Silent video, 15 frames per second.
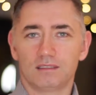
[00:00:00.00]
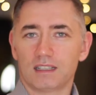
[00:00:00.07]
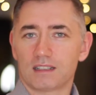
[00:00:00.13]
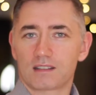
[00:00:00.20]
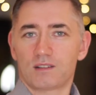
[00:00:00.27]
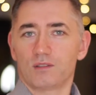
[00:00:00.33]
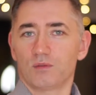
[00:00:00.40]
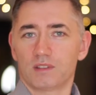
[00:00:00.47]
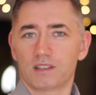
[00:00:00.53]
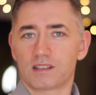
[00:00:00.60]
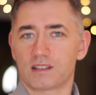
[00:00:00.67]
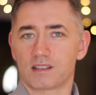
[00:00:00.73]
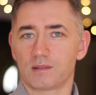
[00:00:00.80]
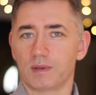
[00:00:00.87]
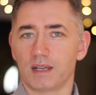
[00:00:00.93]
That's not what
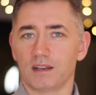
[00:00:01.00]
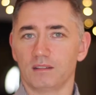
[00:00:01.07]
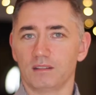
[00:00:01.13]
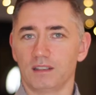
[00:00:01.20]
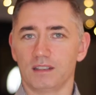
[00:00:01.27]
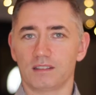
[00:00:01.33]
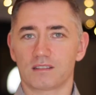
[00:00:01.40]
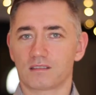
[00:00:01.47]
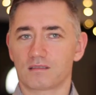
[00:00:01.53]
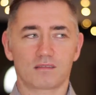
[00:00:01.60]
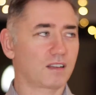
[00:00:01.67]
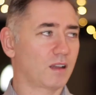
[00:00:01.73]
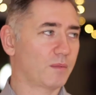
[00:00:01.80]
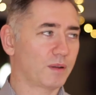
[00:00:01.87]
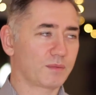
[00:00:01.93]
this is about. It's
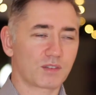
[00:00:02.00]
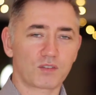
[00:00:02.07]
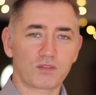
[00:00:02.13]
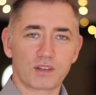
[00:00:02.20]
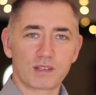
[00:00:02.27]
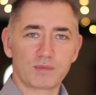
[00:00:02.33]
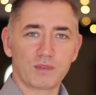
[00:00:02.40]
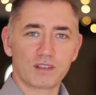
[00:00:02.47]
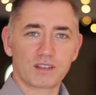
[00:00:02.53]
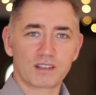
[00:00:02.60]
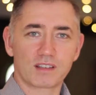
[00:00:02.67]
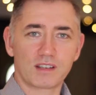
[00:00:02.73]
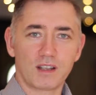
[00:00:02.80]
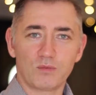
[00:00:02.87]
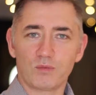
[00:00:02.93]
coming up to
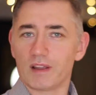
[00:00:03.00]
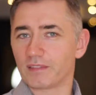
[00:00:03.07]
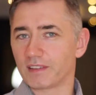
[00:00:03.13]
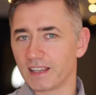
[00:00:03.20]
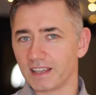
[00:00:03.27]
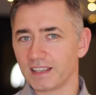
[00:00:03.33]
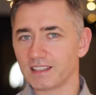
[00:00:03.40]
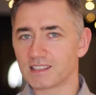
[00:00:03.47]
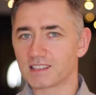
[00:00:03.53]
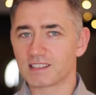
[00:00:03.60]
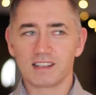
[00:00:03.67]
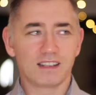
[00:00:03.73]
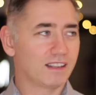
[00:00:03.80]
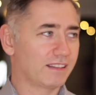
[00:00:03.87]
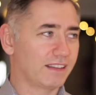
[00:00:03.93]
Christmas, we have
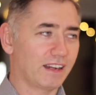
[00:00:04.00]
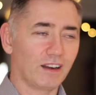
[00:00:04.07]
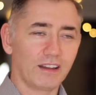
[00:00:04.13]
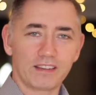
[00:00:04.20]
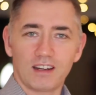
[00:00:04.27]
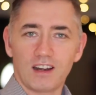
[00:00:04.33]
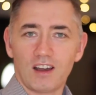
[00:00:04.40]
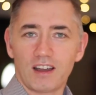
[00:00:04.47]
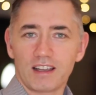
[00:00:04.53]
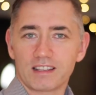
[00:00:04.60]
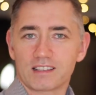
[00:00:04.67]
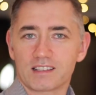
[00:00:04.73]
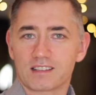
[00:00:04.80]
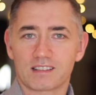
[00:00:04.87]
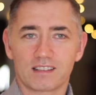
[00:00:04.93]
kids, they like the
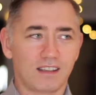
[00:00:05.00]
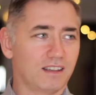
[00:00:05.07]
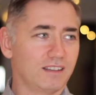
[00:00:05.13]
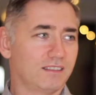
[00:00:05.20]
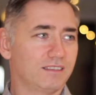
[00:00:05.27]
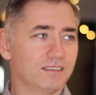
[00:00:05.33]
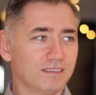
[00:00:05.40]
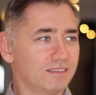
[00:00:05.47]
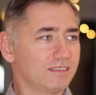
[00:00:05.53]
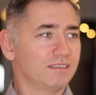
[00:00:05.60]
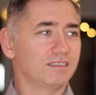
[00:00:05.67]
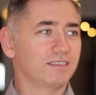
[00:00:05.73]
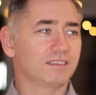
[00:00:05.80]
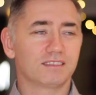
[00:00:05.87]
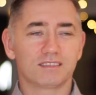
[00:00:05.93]
lights.
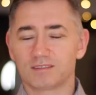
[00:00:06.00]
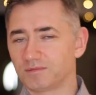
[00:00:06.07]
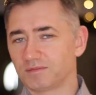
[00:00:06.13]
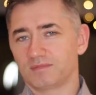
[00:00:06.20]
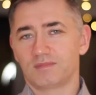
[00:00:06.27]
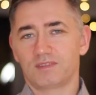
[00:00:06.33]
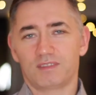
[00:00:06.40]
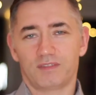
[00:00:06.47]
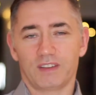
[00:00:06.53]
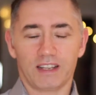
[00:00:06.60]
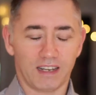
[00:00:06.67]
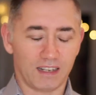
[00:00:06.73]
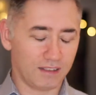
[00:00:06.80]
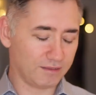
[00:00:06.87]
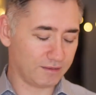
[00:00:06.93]

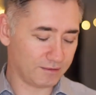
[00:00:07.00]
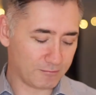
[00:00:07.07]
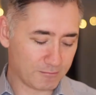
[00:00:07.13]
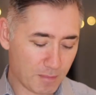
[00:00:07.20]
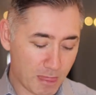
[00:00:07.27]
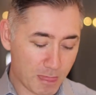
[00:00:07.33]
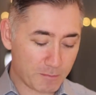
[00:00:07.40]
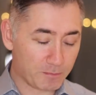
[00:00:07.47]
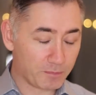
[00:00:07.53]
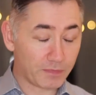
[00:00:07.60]
Forget it.